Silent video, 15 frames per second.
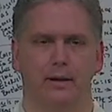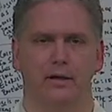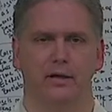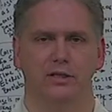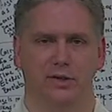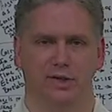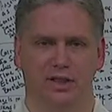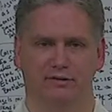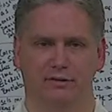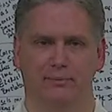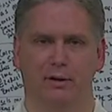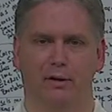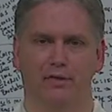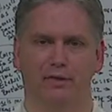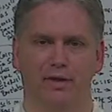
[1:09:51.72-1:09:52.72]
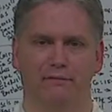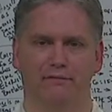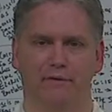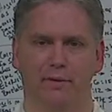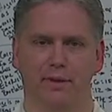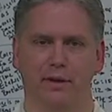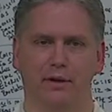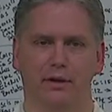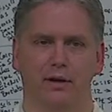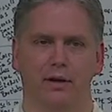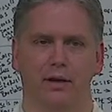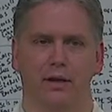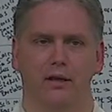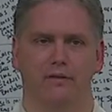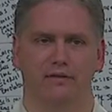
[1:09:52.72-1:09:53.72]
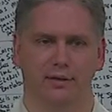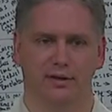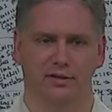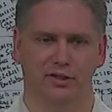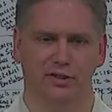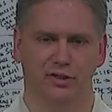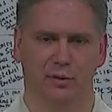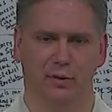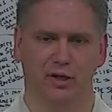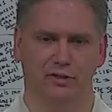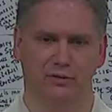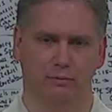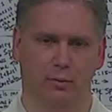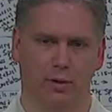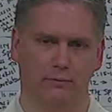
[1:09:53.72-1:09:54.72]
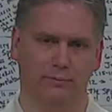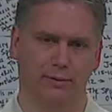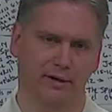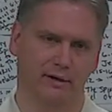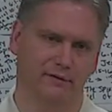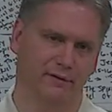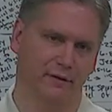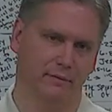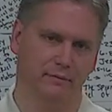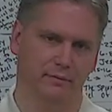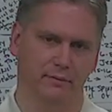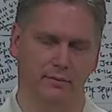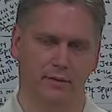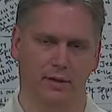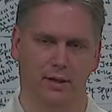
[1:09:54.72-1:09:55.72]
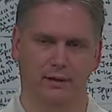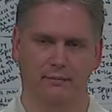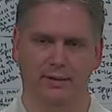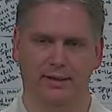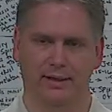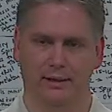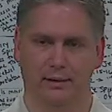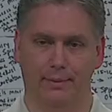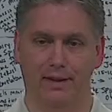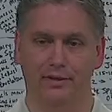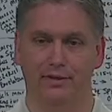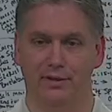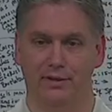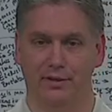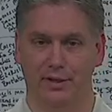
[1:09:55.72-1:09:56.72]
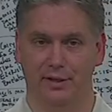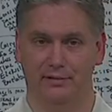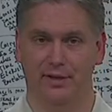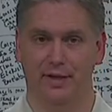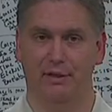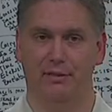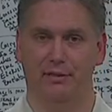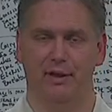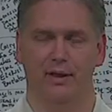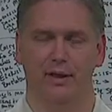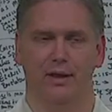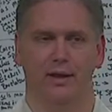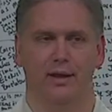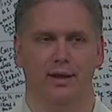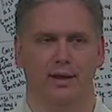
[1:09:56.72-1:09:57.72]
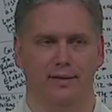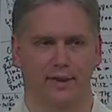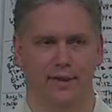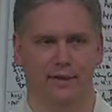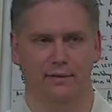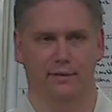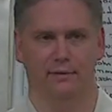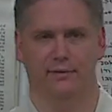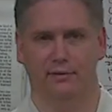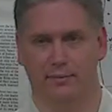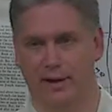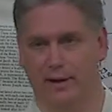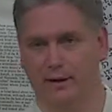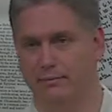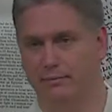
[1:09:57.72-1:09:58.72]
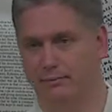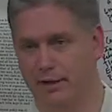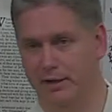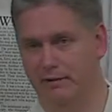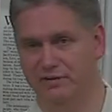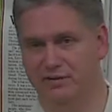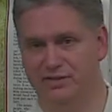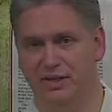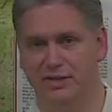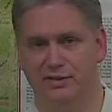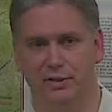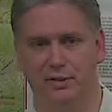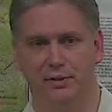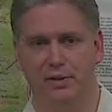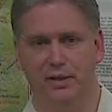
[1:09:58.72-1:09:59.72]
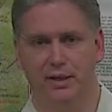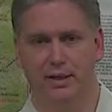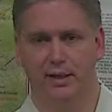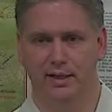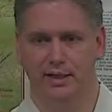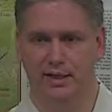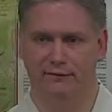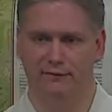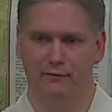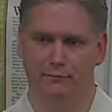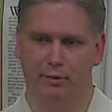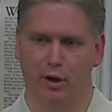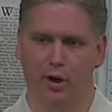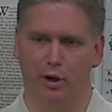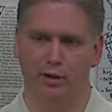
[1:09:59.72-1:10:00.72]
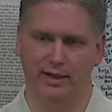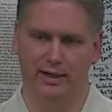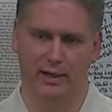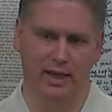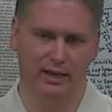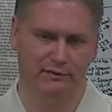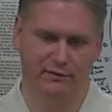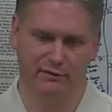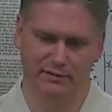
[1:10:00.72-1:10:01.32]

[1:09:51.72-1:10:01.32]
So he delivered both of them from their, from their situation. One, Peter from uh, being about to near death, and then from Herod, Peter even says so, and then from Paul, a life of